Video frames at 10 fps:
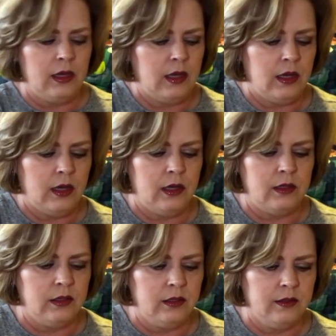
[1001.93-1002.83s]

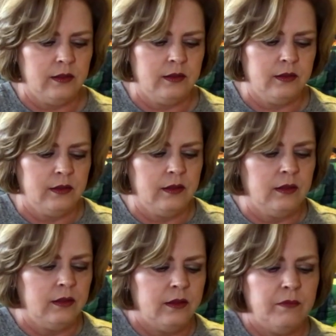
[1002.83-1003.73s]
And
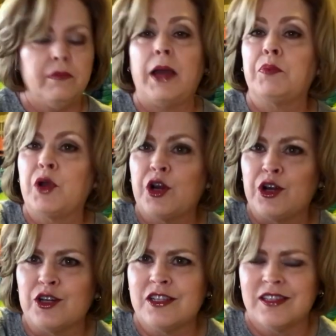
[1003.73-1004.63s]
my
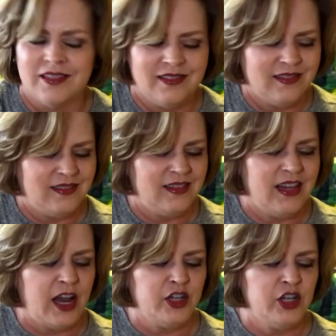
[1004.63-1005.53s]
purse
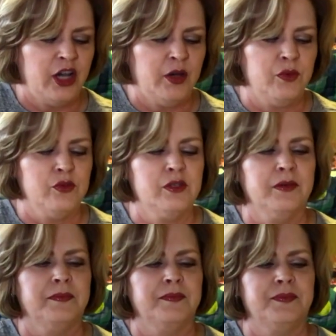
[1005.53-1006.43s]
that I chose